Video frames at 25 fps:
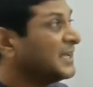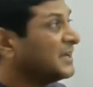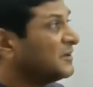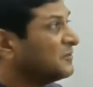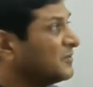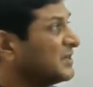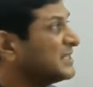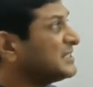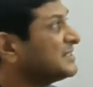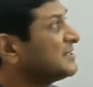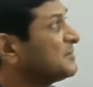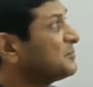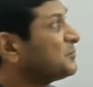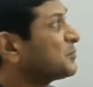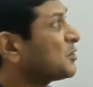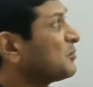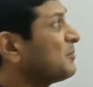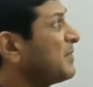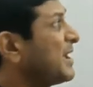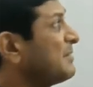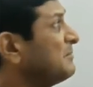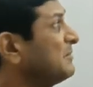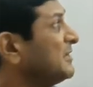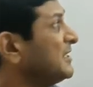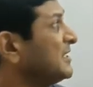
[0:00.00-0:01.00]
Once the
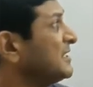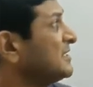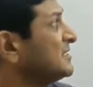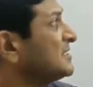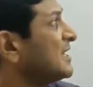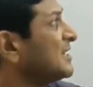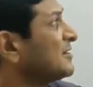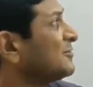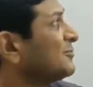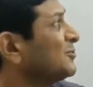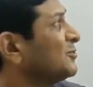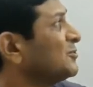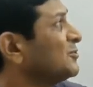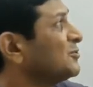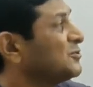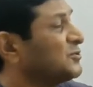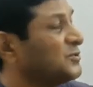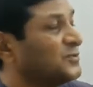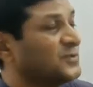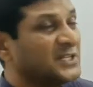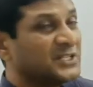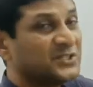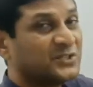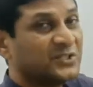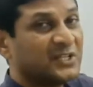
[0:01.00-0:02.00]
probabilities are known
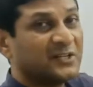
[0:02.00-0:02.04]
to us,